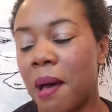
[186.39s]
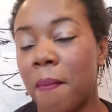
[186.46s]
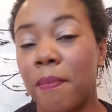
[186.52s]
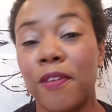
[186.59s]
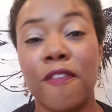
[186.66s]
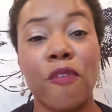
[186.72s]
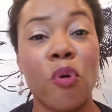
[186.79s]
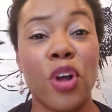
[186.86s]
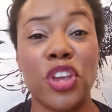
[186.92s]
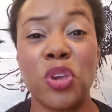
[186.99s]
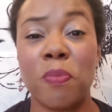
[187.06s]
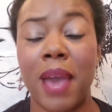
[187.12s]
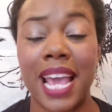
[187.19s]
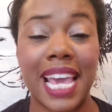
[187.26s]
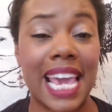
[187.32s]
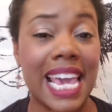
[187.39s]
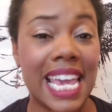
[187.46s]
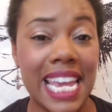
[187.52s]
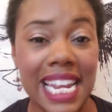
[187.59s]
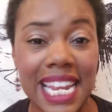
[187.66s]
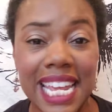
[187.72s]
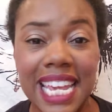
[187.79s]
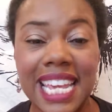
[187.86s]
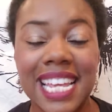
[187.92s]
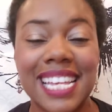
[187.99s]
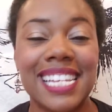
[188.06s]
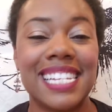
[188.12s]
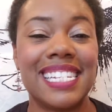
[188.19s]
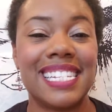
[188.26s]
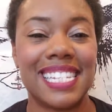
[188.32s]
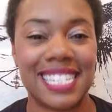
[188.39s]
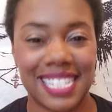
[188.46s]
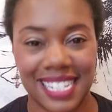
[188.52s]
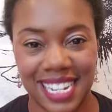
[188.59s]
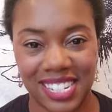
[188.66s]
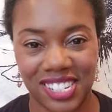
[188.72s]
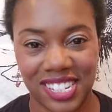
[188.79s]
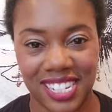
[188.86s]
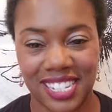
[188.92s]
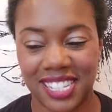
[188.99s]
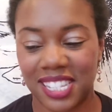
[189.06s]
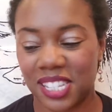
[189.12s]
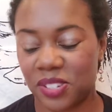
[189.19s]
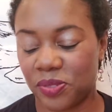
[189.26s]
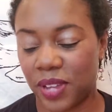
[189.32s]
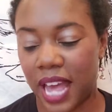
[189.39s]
before you make any decisions.